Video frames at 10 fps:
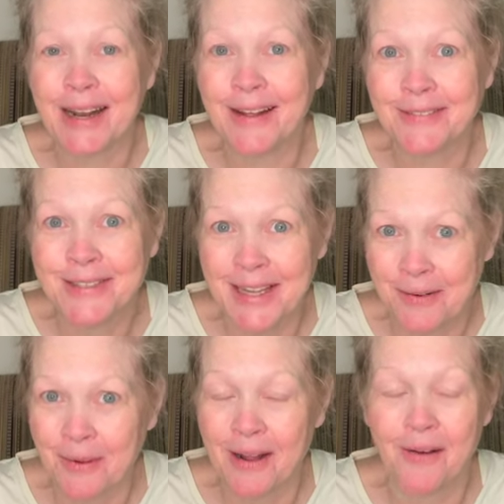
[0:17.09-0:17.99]
I'll tell you
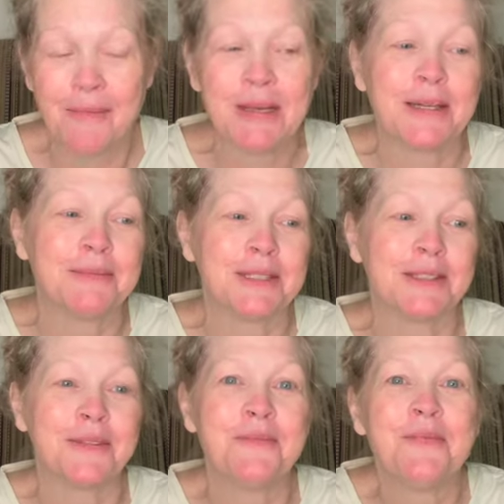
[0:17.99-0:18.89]
what all I've been up
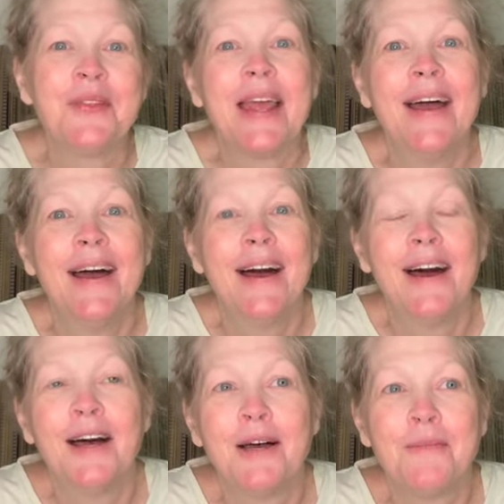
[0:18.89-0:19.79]

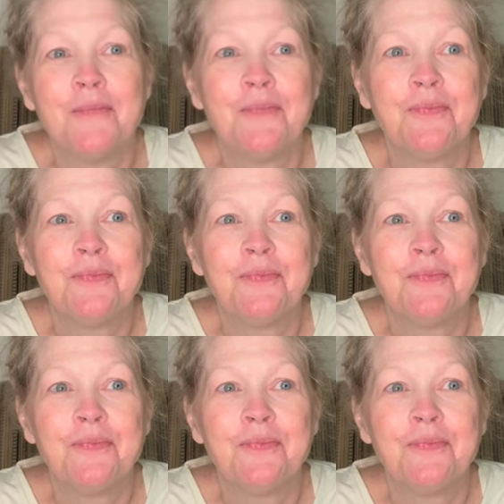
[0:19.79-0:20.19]
to.